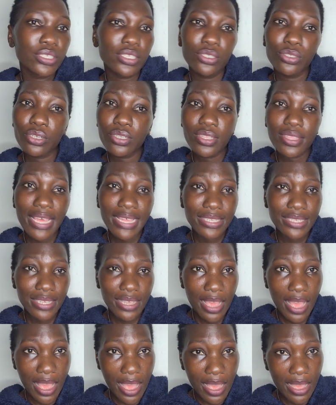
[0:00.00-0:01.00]
It's not that
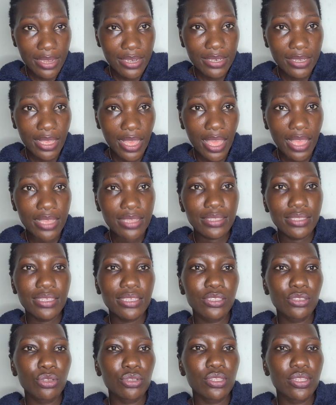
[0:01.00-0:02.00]
hard, guys.
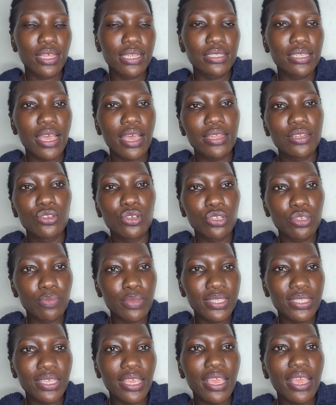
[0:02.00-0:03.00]
It's not that hard. Don't
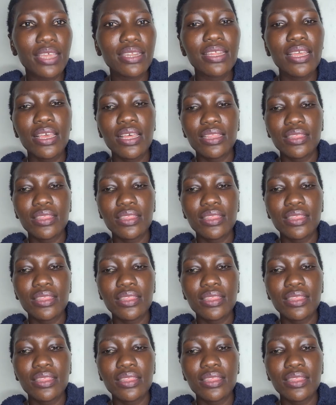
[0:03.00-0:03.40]
be scared.